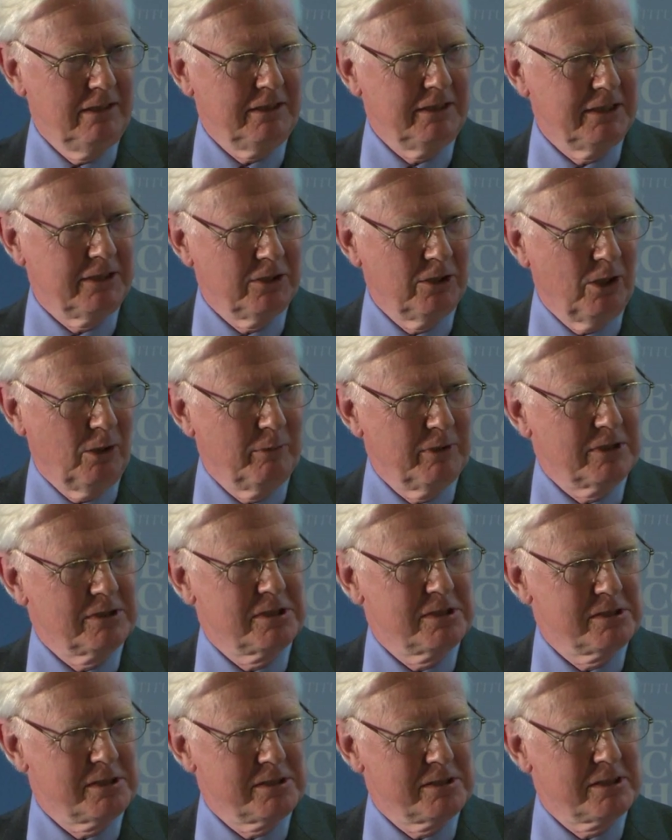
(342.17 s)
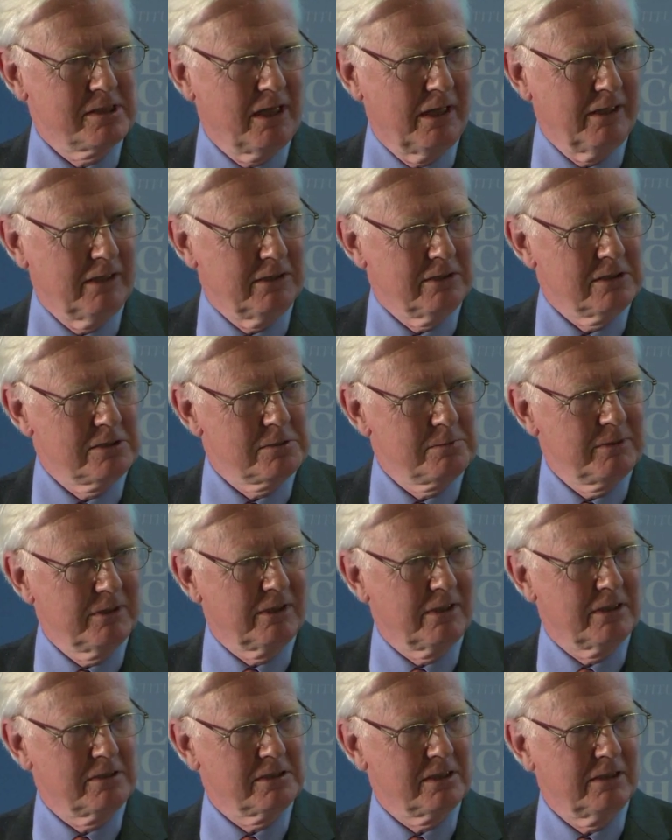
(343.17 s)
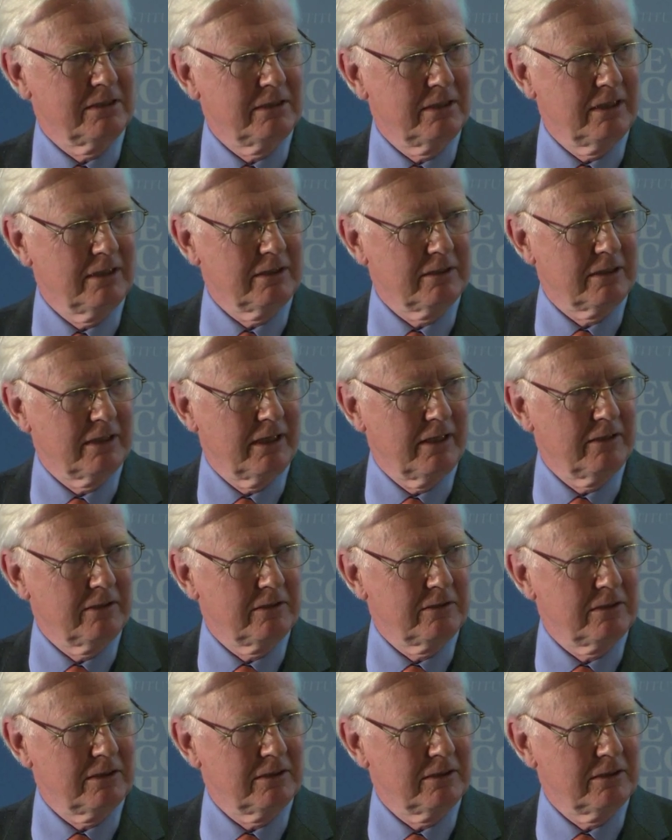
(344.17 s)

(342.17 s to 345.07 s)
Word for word: economics is a science, because I think that